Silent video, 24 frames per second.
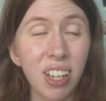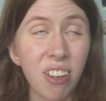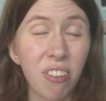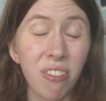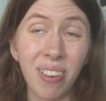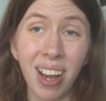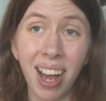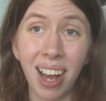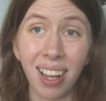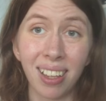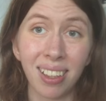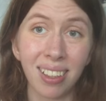she
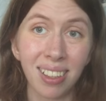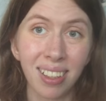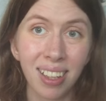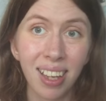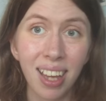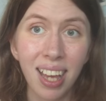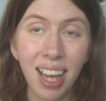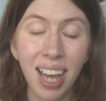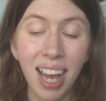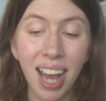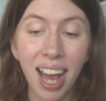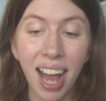fell.
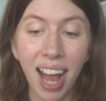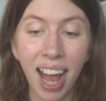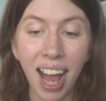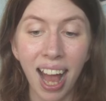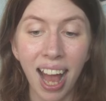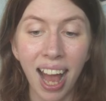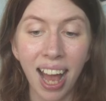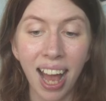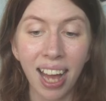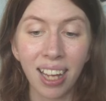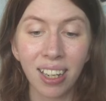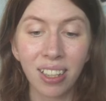
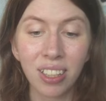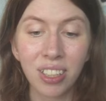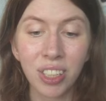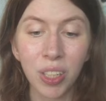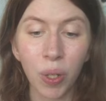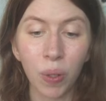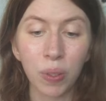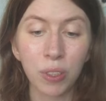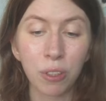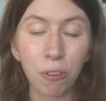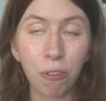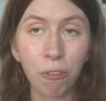And
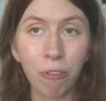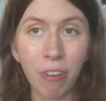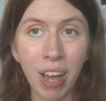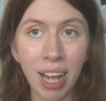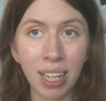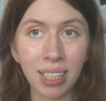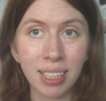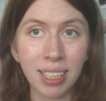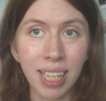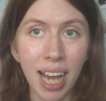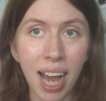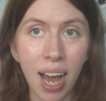she also
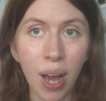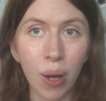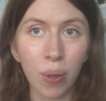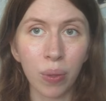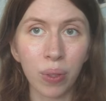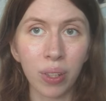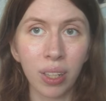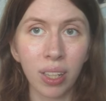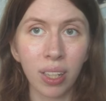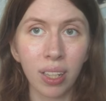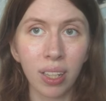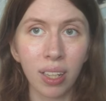fell
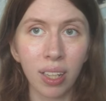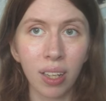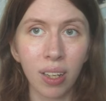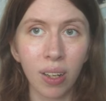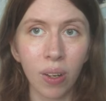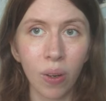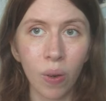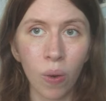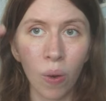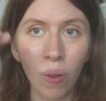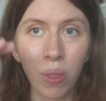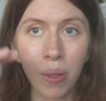down
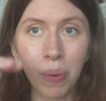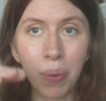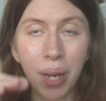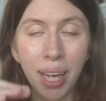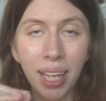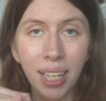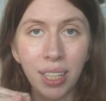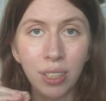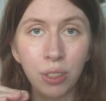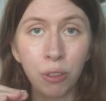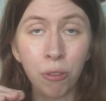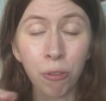all the
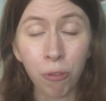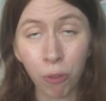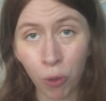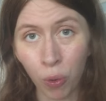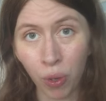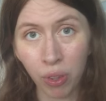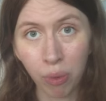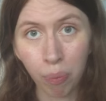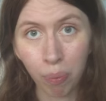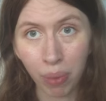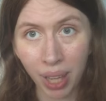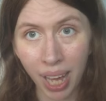way to
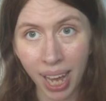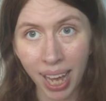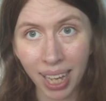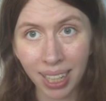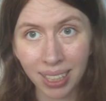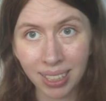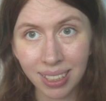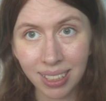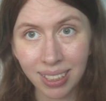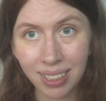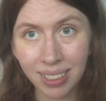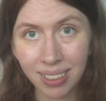4th
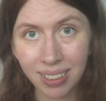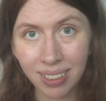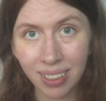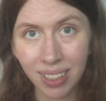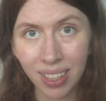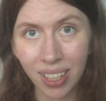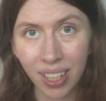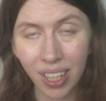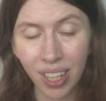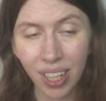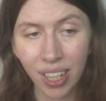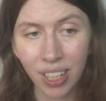place.
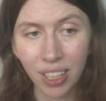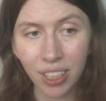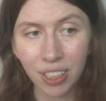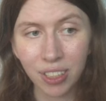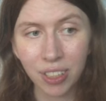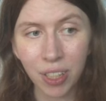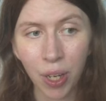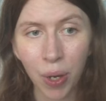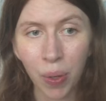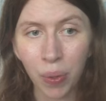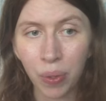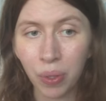
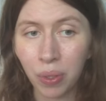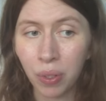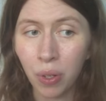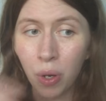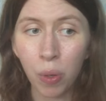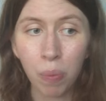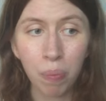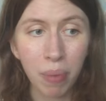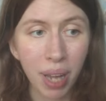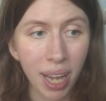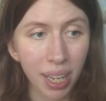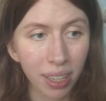So
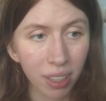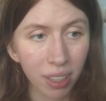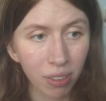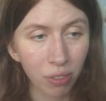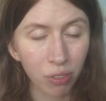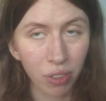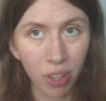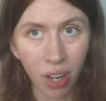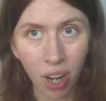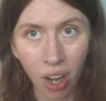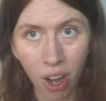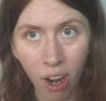no medal
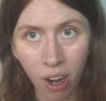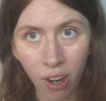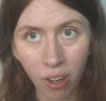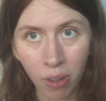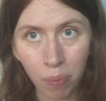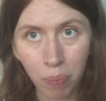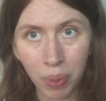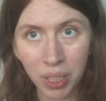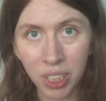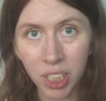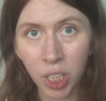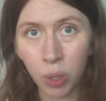for
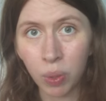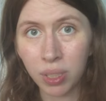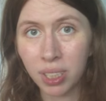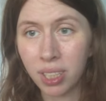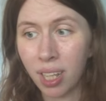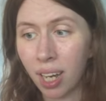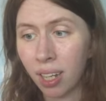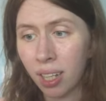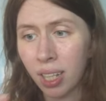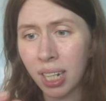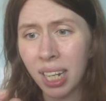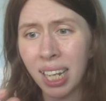her, but she
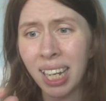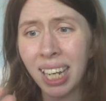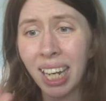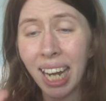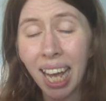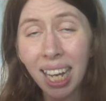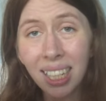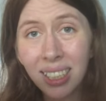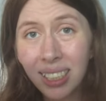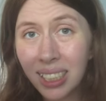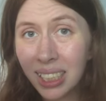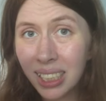was, like,
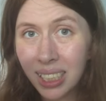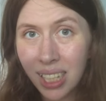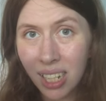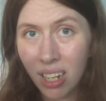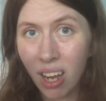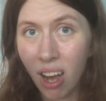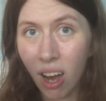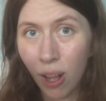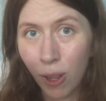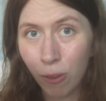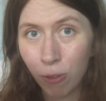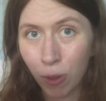less than
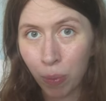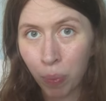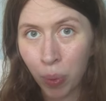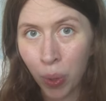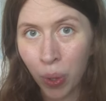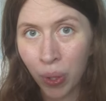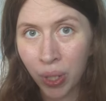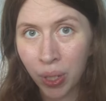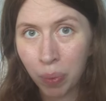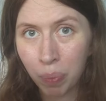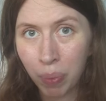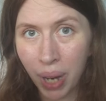half a
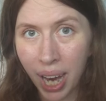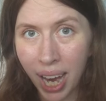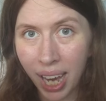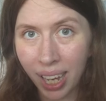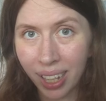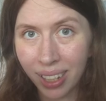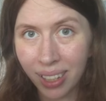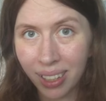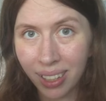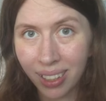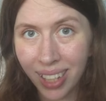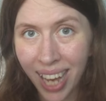point
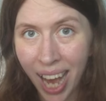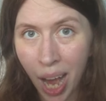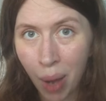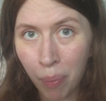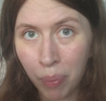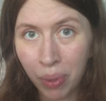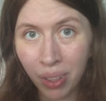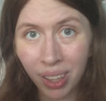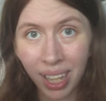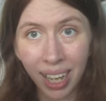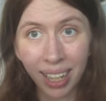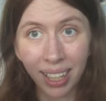behind
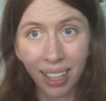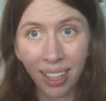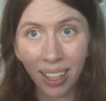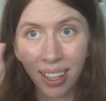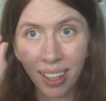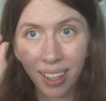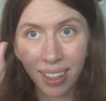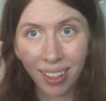Amber. Like,